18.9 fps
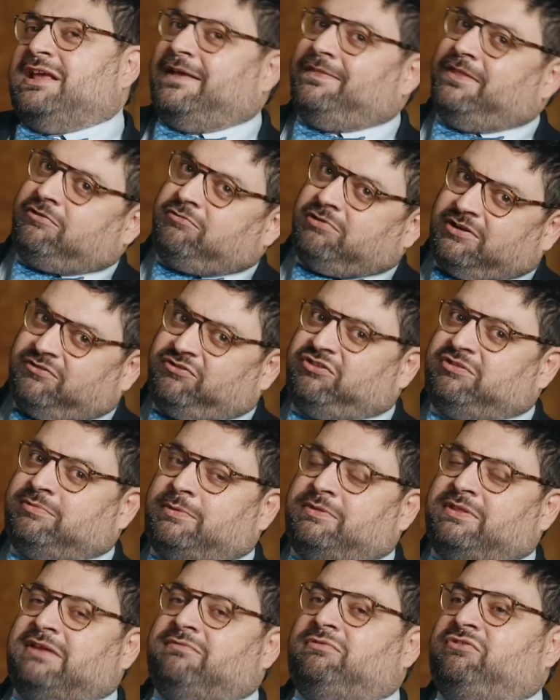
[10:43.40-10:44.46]
And the criticism
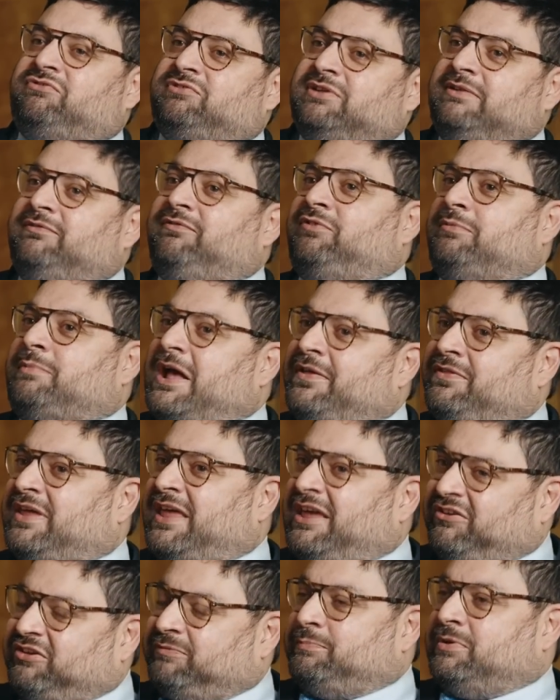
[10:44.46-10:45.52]
that they've received from other
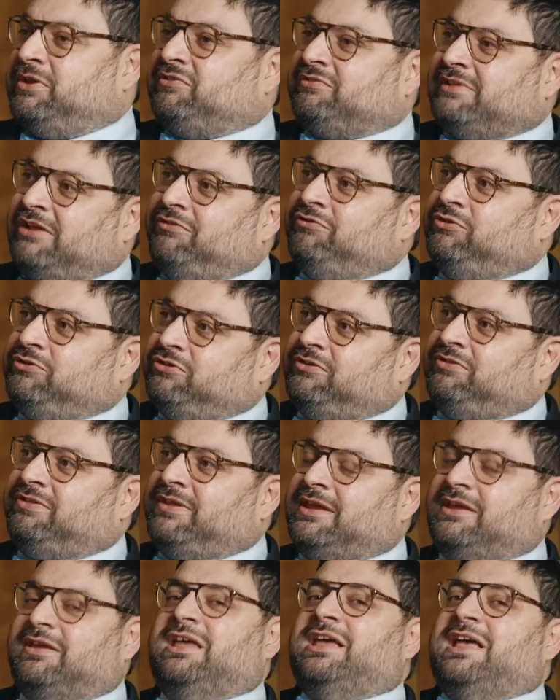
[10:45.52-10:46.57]
experts lends you to
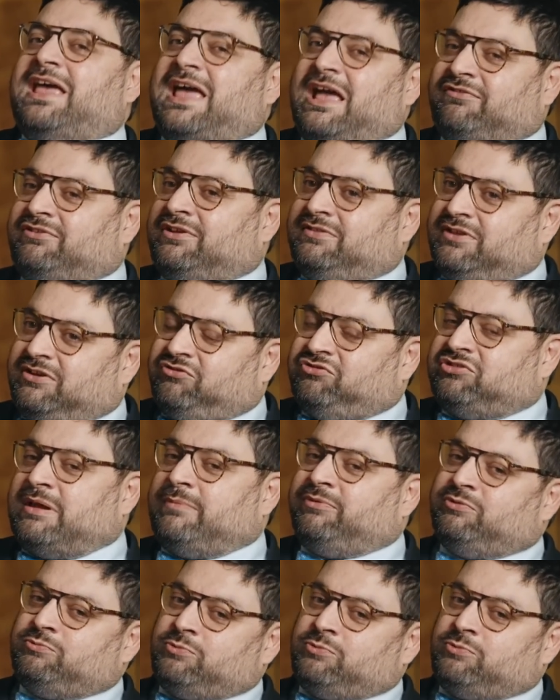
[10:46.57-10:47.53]
think, actually, these chaps